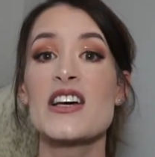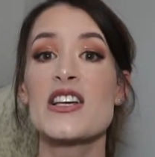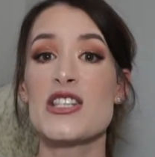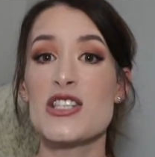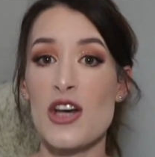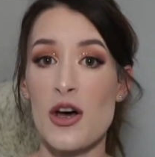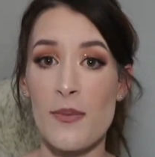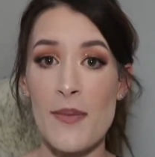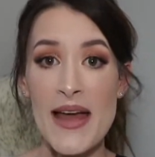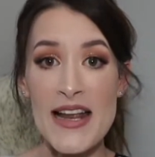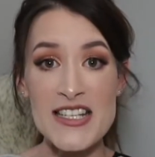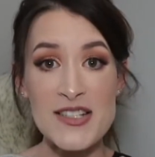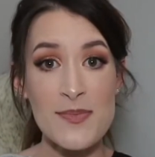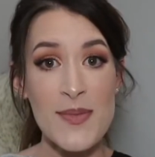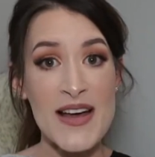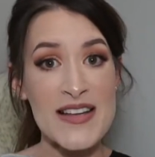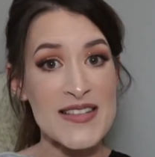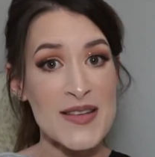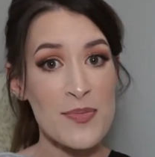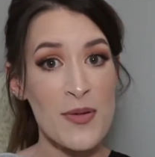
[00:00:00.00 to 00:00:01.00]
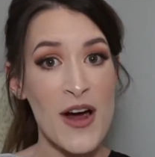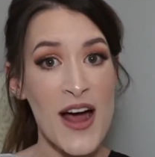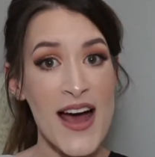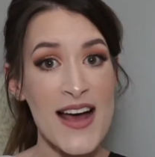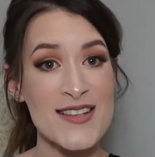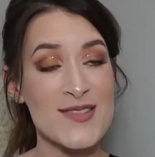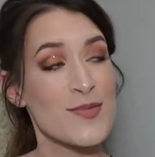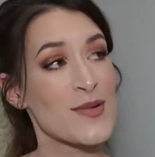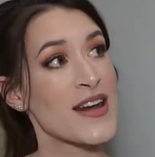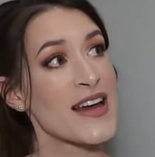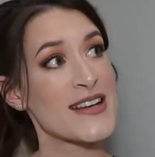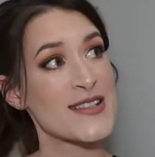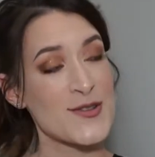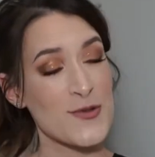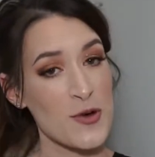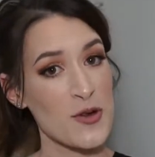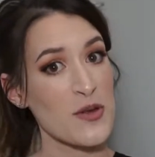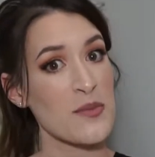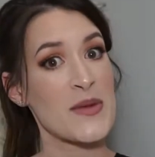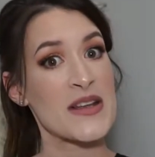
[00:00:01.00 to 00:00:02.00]
So imagine my surprise when I
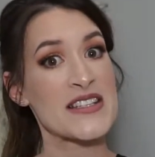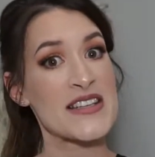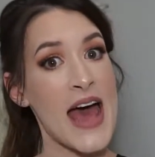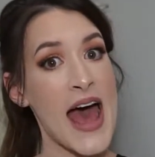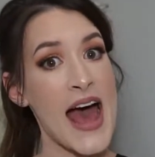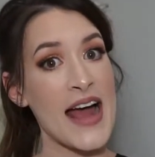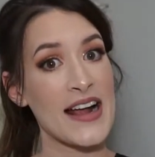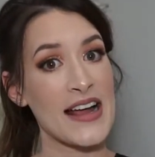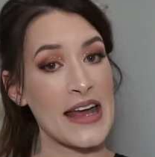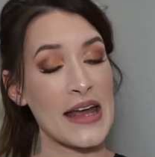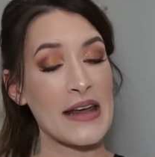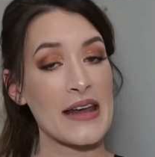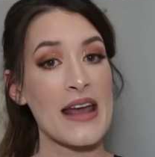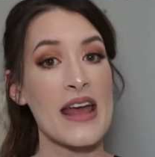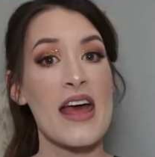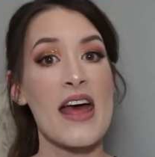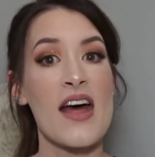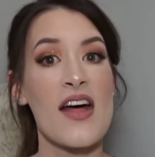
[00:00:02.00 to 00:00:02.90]
saw them in Target.